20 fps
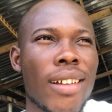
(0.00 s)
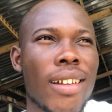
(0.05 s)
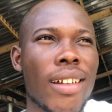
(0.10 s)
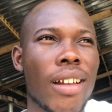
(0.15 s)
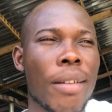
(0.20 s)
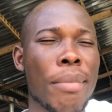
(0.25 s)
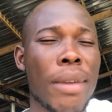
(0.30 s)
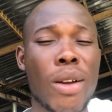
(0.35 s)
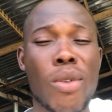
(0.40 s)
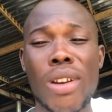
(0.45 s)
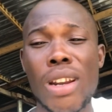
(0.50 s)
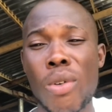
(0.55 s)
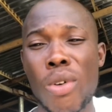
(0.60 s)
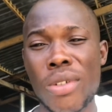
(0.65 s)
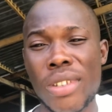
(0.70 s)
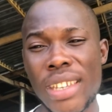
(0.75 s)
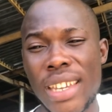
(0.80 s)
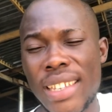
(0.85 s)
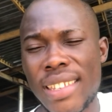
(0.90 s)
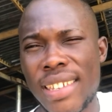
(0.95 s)
back when I was
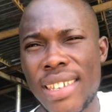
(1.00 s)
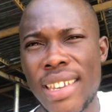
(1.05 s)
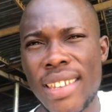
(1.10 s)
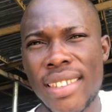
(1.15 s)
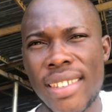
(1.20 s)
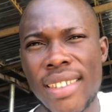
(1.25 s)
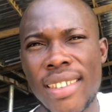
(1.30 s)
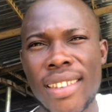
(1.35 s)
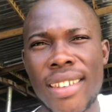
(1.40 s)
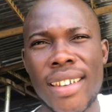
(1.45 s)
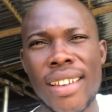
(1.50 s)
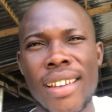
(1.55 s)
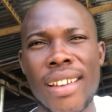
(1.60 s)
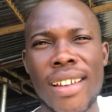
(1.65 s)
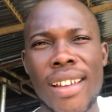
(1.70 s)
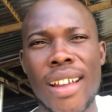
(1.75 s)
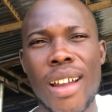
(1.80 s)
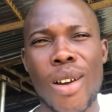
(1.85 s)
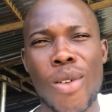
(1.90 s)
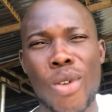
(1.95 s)
8 years.
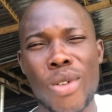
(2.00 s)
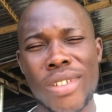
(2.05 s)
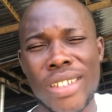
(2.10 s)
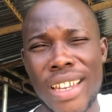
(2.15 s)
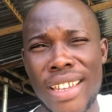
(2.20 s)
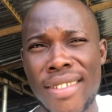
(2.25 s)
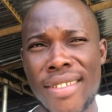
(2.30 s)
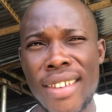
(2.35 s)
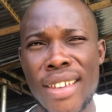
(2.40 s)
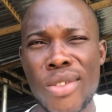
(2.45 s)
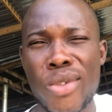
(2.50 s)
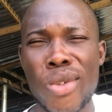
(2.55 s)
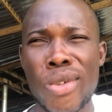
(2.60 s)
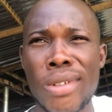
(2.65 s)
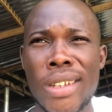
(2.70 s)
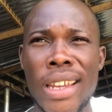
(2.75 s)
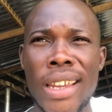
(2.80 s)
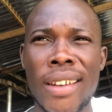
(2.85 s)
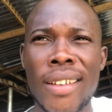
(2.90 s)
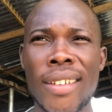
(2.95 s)
I was 8 years old
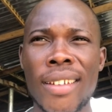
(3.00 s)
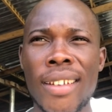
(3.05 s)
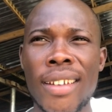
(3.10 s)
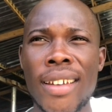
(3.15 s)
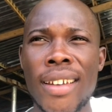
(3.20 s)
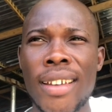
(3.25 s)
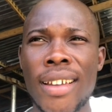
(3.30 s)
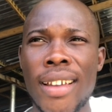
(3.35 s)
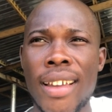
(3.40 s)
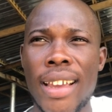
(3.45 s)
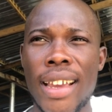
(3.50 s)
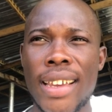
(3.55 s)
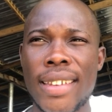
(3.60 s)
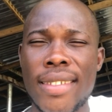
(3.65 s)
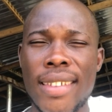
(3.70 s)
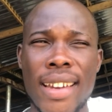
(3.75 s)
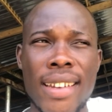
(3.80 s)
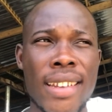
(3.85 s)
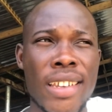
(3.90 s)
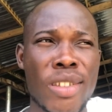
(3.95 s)
then. I
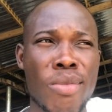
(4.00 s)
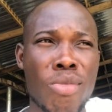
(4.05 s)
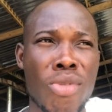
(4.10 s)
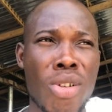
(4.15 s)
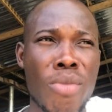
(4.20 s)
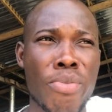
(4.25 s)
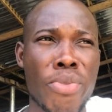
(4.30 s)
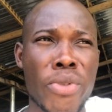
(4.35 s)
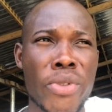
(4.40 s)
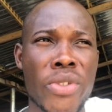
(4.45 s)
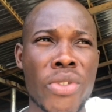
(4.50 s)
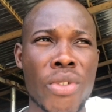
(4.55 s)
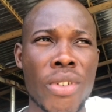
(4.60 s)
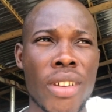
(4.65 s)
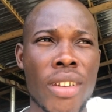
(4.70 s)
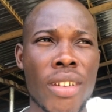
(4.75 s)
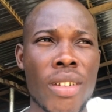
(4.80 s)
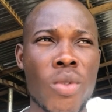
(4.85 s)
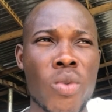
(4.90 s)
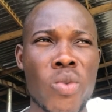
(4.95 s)
started a small poultry
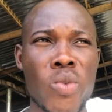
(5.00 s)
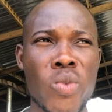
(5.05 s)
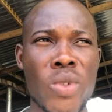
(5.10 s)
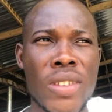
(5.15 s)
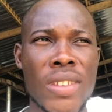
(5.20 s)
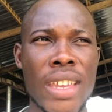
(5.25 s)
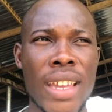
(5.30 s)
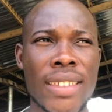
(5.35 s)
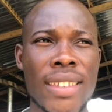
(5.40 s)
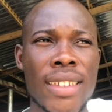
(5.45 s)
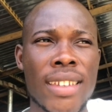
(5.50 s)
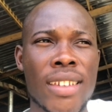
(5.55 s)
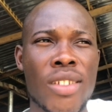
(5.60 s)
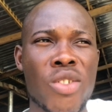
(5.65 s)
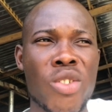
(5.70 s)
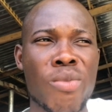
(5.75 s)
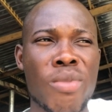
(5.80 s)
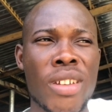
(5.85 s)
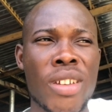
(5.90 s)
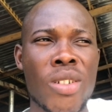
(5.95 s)
with, I think it
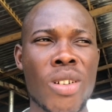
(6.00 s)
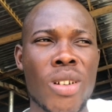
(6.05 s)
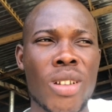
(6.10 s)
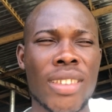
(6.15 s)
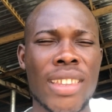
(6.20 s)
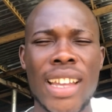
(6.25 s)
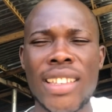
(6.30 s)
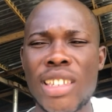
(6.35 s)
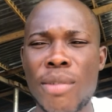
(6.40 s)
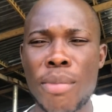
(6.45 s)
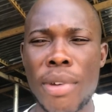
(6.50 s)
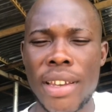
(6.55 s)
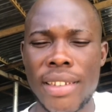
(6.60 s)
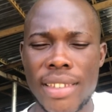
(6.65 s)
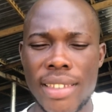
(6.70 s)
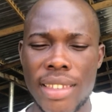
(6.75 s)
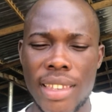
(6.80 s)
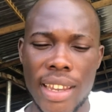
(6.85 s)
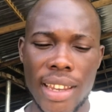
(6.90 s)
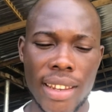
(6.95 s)
should be 30 birds
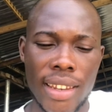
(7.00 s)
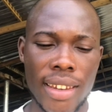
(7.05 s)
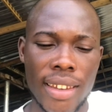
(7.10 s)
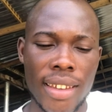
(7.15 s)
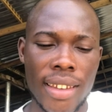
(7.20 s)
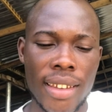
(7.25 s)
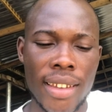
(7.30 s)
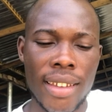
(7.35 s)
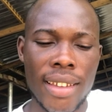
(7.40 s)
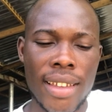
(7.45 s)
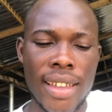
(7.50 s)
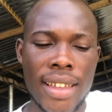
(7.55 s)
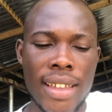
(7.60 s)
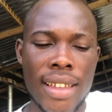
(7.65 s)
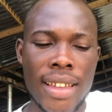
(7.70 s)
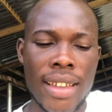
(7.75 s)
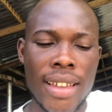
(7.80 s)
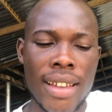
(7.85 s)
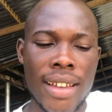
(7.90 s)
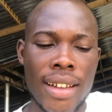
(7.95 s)
then.
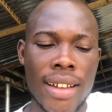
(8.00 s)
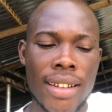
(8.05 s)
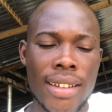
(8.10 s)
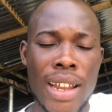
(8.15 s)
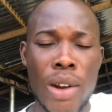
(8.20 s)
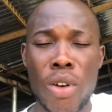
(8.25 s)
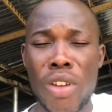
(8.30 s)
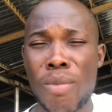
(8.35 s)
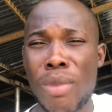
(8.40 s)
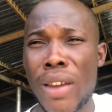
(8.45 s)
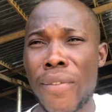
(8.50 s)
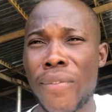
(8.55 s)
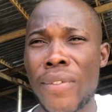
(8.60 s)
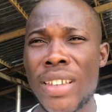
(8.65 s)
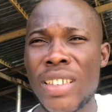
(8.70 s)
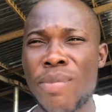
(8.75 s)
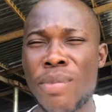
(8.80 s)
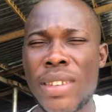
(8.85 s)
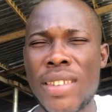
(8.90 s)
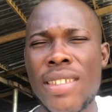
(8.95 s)
That was my
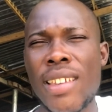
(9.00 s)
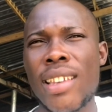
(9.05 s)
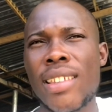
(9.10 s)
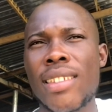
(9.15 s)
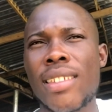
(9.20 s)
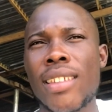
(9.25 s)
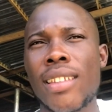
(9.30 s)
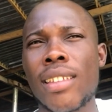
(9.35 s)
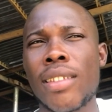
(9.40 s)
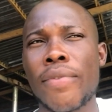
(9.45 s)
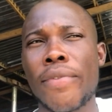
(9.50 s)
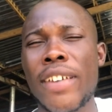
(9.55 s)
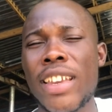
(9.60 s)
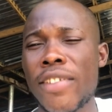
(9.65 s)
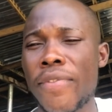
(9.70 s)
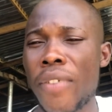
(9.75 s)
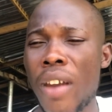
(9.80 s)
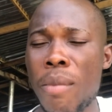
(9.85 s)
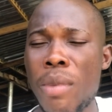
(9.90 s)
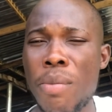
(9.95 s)
first business, the first
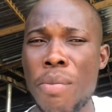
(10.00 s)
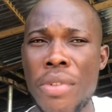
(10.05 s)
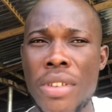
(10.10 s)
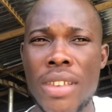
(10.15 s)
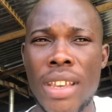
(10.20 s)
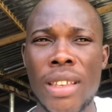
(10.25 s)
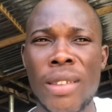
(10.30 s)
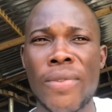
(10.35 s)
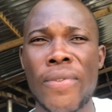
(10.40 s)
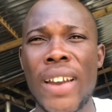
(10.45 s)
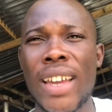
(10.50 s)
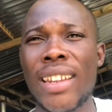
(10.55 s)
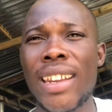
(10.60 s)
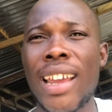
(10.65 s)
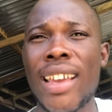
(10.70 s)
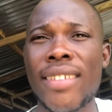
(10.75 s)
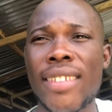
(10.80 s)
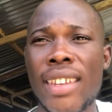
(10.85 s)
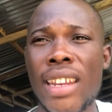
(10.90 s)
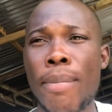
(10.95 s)
farming business. Finally, I
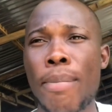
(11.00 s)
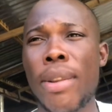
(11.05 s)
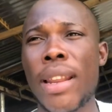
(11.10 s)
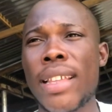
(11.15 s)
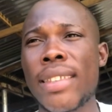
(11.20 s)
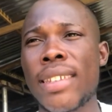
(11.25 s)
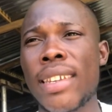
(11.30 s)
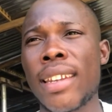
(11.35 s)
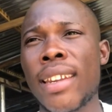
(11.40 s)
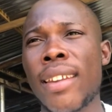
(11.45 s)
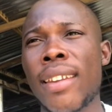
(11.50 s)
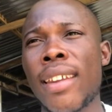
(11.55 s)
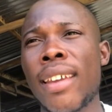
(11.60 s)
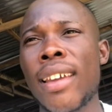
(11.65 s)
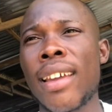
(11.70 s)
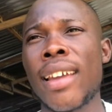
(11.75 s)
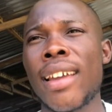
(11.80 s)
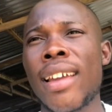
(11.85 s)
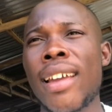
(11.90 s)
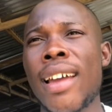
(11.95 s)
started planting.
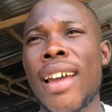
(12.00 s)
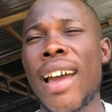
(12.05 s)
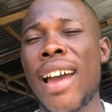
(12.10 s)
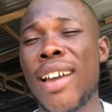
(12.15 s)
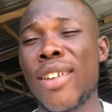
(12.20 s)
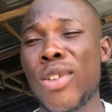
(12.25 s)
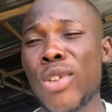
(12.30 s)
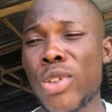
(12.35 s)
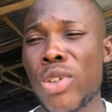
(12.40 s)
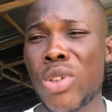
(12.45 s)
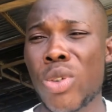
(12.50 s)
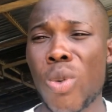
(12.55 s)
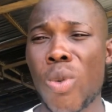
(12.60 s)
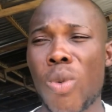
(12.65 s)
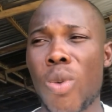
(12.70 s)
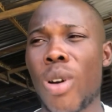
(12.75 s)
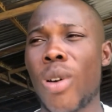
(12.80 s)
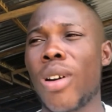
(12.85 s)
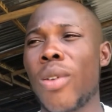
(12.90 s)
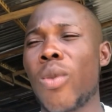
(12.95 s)
I used
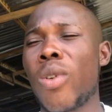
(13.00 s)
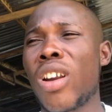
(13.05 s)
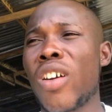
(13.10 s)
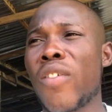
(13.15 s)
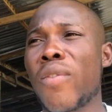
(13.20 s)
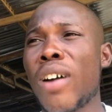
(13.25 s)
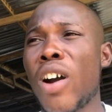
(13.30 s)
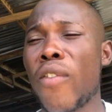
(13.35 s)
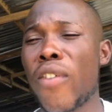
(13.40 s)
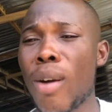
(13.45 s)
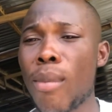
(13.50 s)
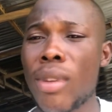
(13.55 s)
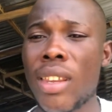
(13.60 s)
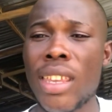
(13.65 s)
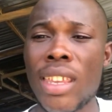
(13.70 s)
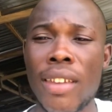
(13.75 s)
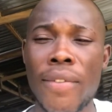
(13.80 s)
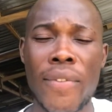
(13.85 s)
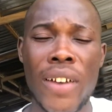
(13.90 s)
one of our family